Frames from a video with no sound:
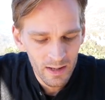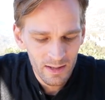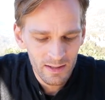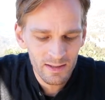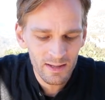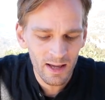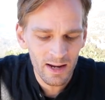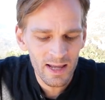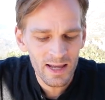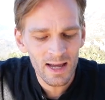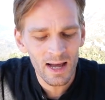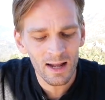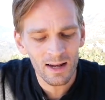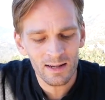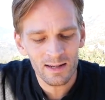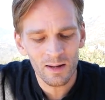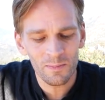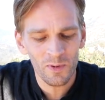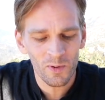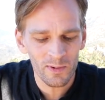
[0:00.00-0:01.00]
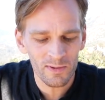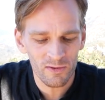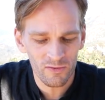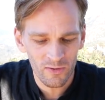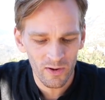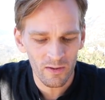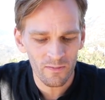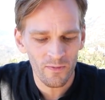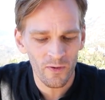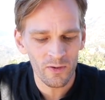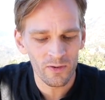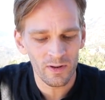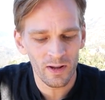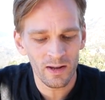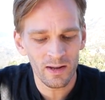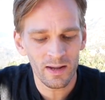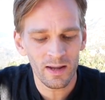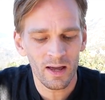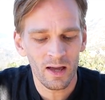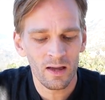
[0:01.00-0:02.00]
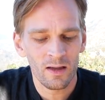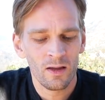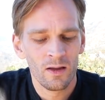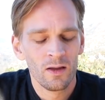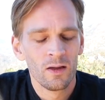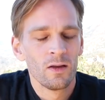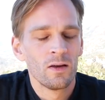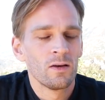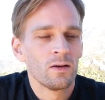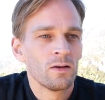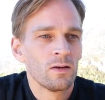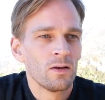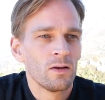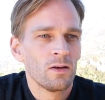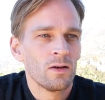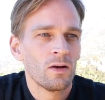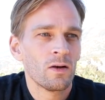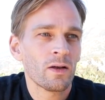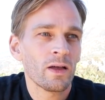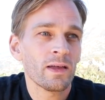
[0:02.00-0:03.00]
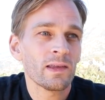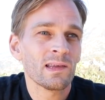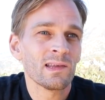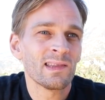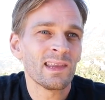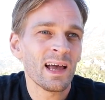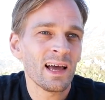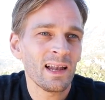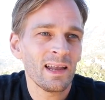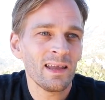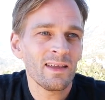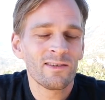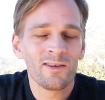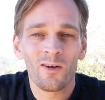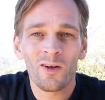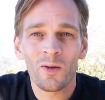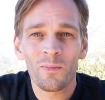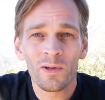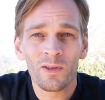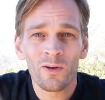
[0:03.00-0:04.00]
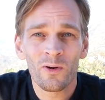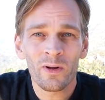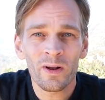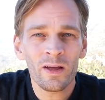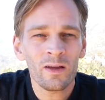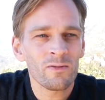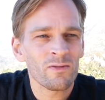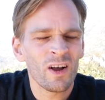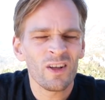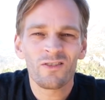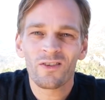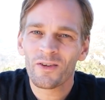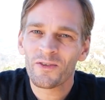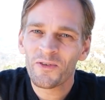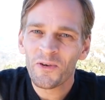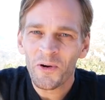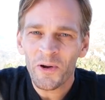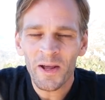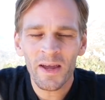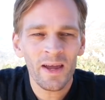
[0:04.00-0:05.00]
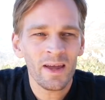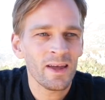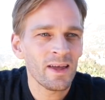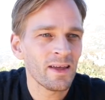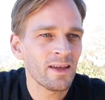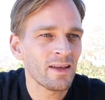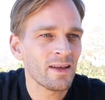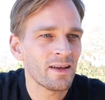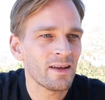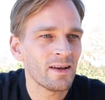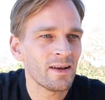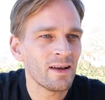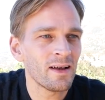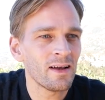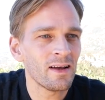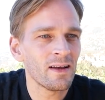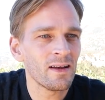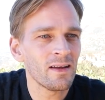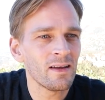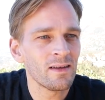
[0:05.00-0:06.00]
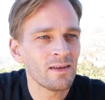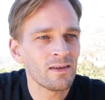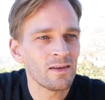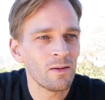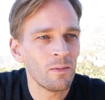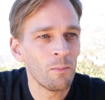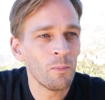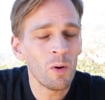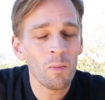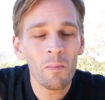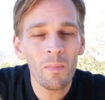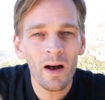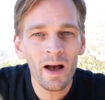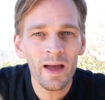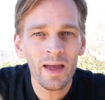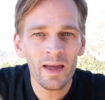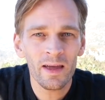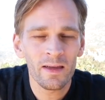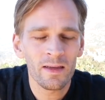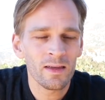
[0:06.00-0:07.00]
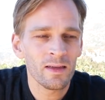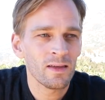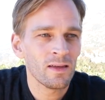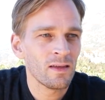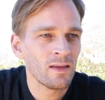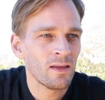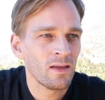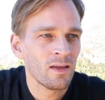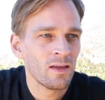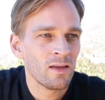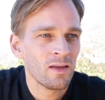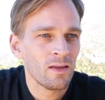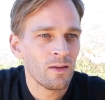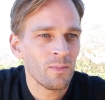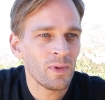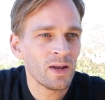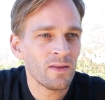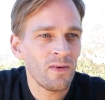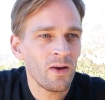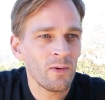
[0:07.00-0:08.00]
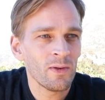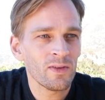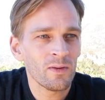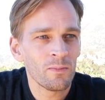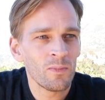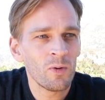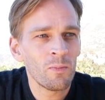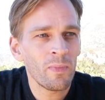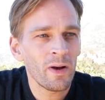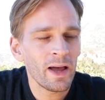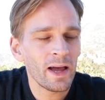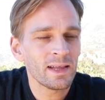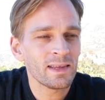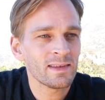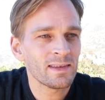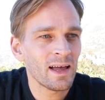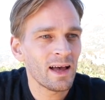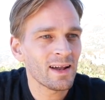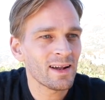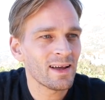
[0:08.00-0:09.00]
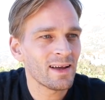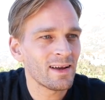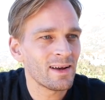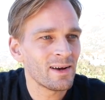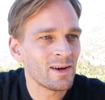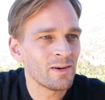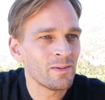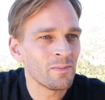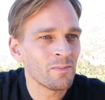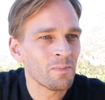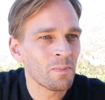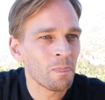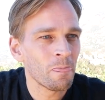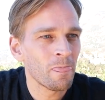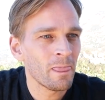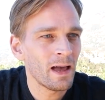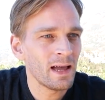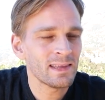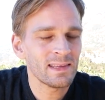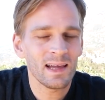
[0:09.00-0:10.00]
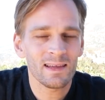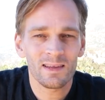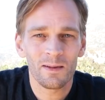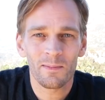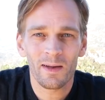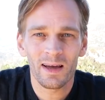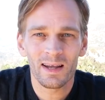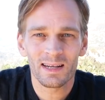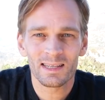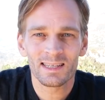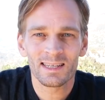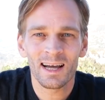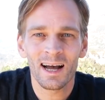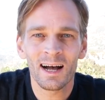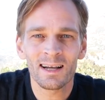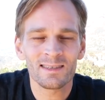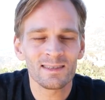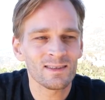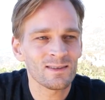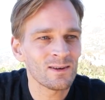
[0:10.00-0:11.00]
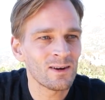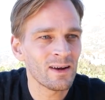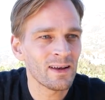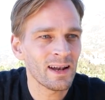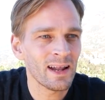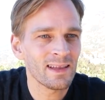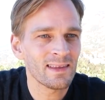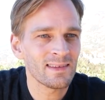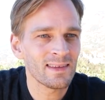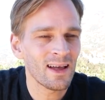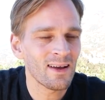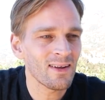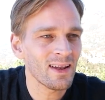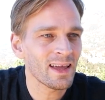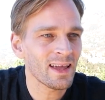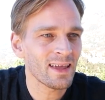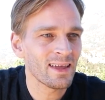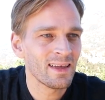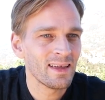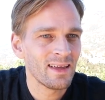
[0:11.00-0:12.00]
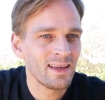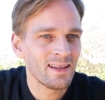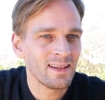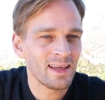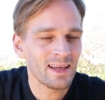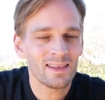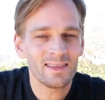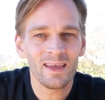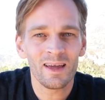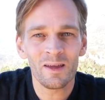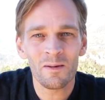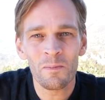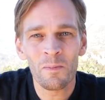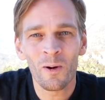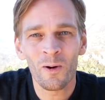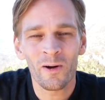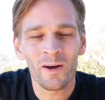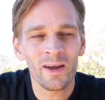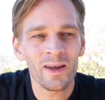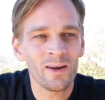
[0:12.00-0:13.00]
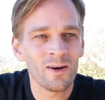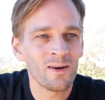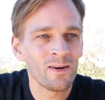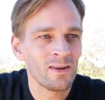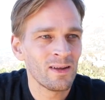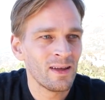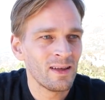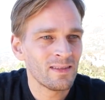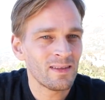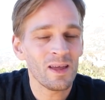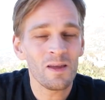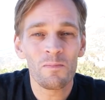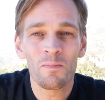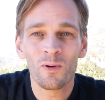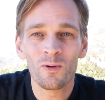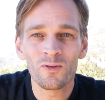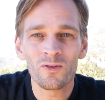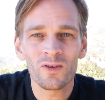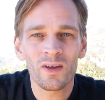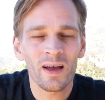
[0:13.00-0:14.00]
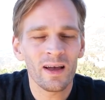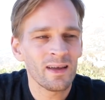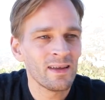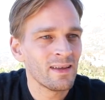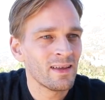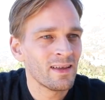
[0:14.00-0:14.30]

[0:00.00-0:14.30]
Daniel, #1 street food in India. Okay, so Delhi, Chole Bhature, Raj Kachori. Mumbai. I mean, if I was in Mumbai, I'd start some kind of chaat store and I'd sell like dahi puri or dahi puchka.